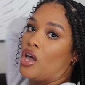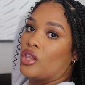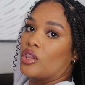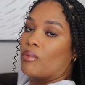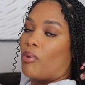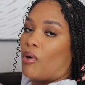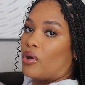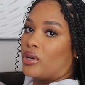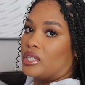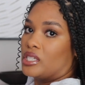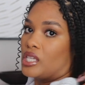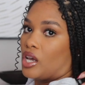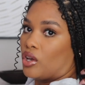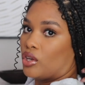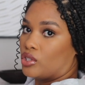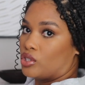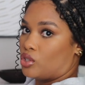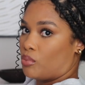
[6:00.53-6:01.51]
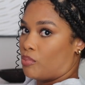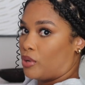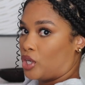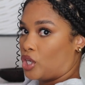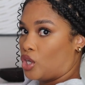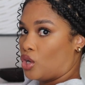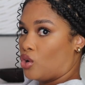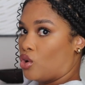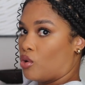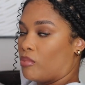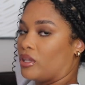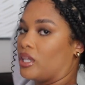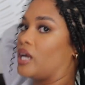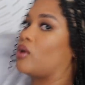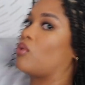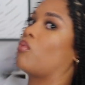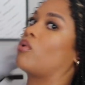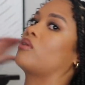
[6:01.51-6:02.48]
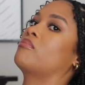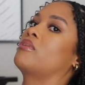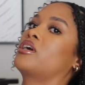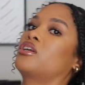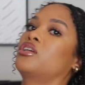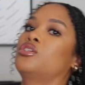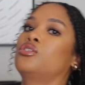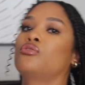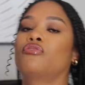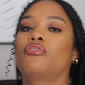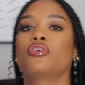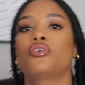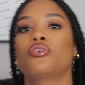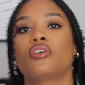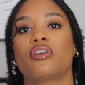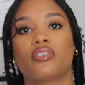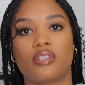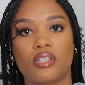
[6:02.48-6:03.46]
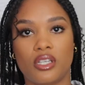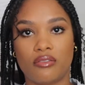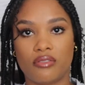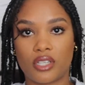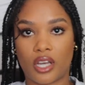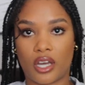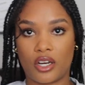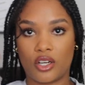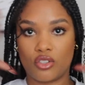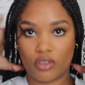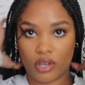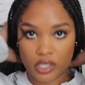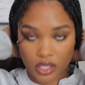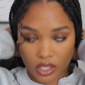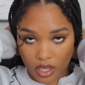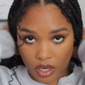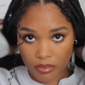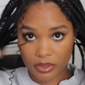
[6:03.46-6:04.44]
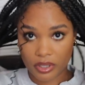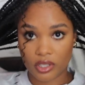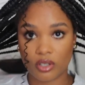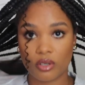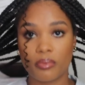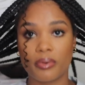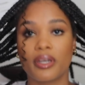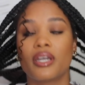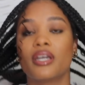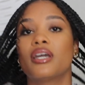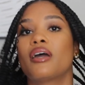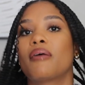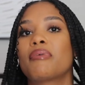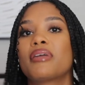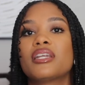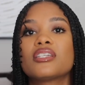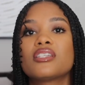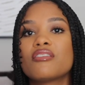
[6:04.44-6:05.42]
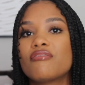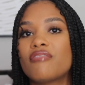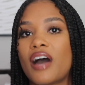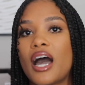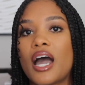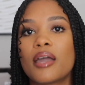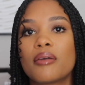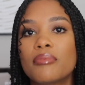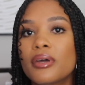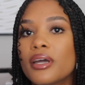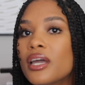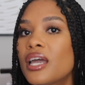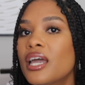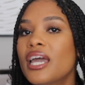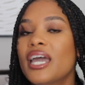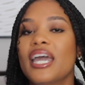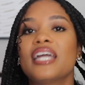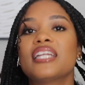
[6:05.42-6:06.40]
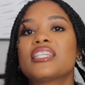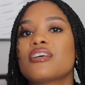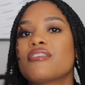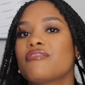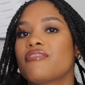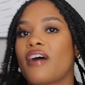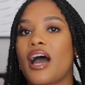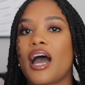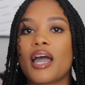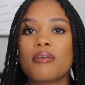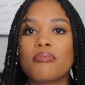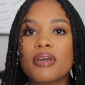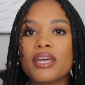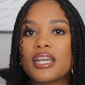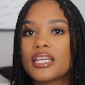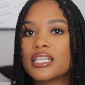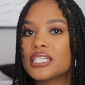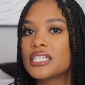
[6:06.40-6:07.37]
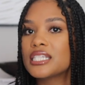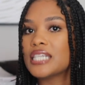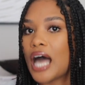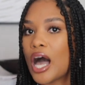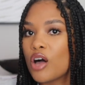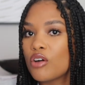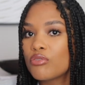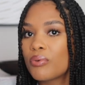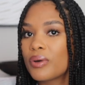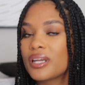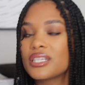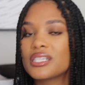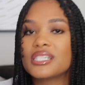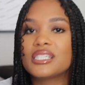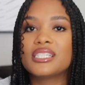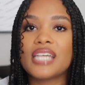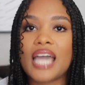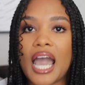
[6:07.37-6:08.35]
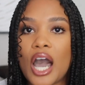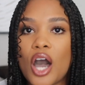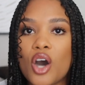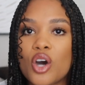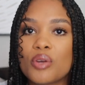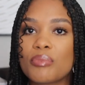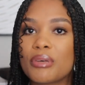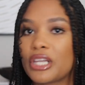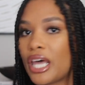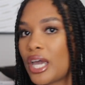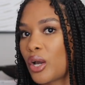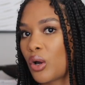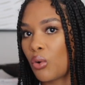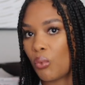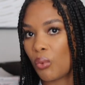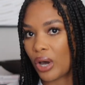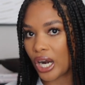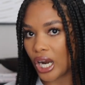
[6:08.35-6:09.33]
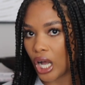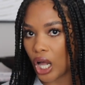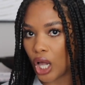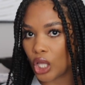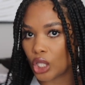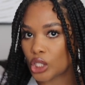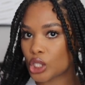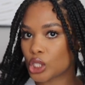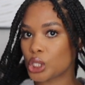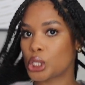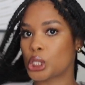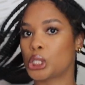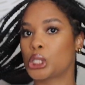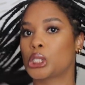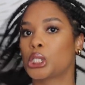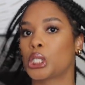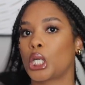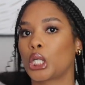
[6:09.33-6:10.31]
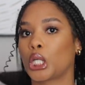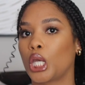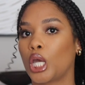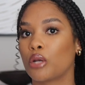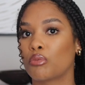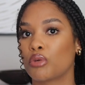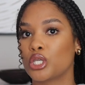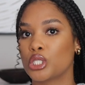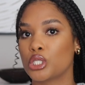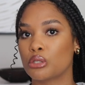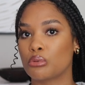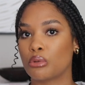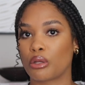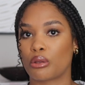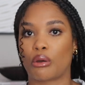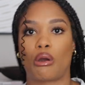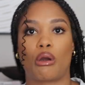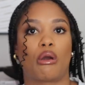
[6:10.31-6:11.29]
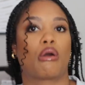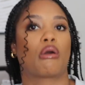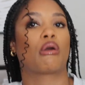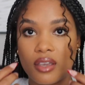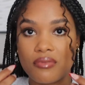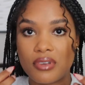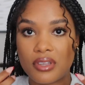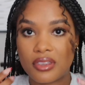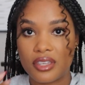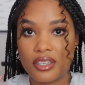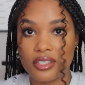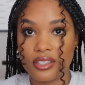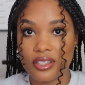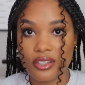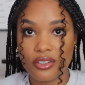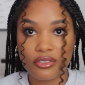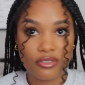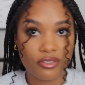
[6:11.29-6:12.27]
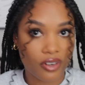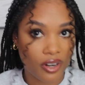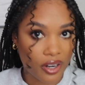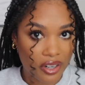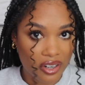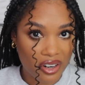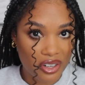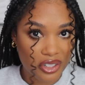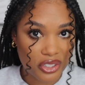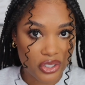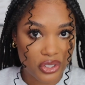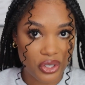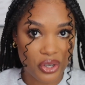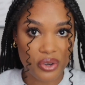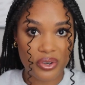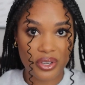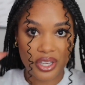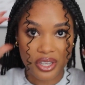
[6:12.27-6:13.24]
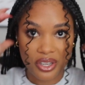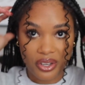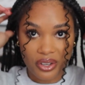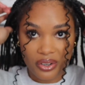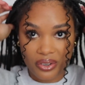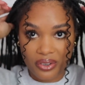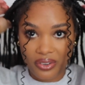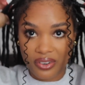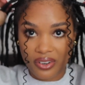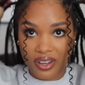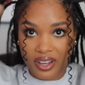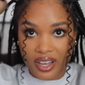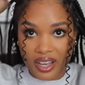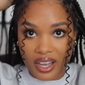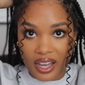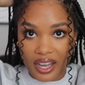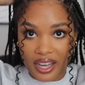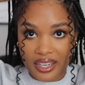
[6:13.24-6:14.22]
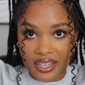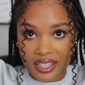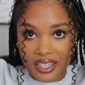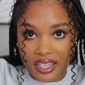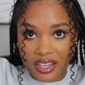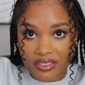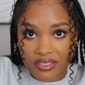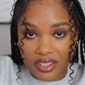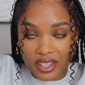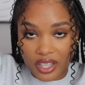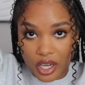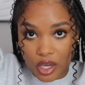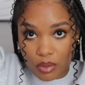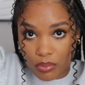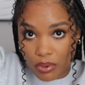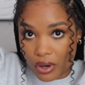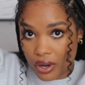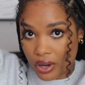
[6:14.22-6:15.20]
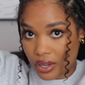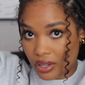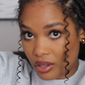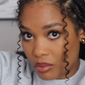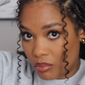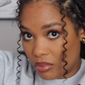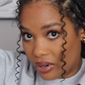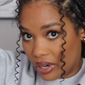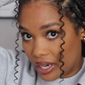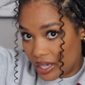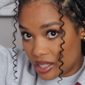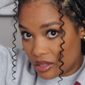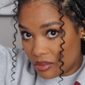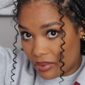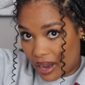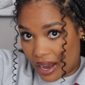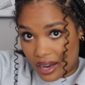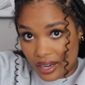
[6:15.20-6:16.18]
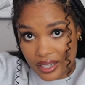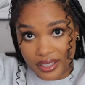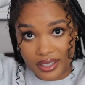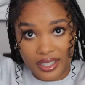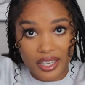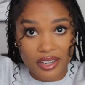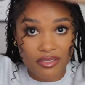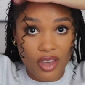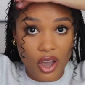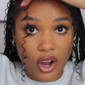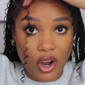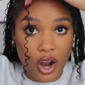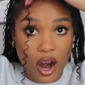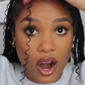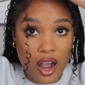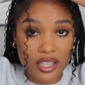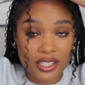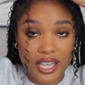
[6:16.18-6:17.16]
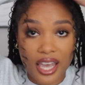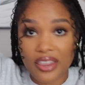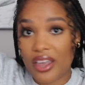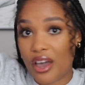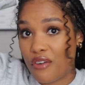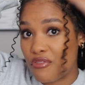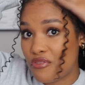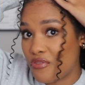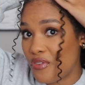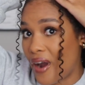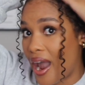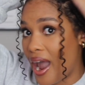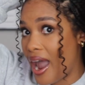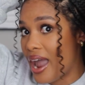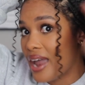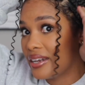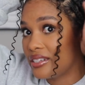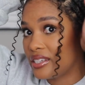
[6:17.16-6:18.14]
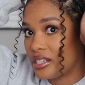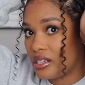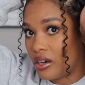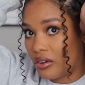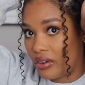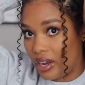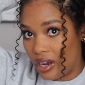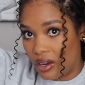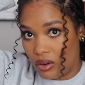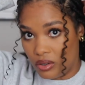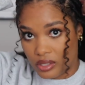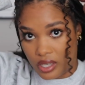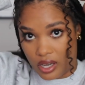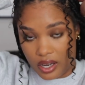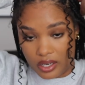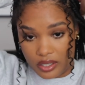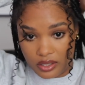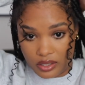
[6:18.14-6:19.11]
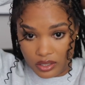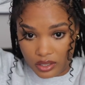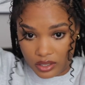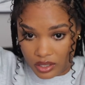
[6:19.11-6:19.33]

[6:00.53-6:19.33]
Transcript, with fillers: the ponytail is super cute, but like what am I gonna do for New Year's Eve to kind of dress it up a little bit? I mean, it's a vibe. It's a vibe in itself when it's down, but like what else? can we do with her? I mean, these in the front are so cute. I could even like put the braids back and leave the curls at the front. Okay, hold on.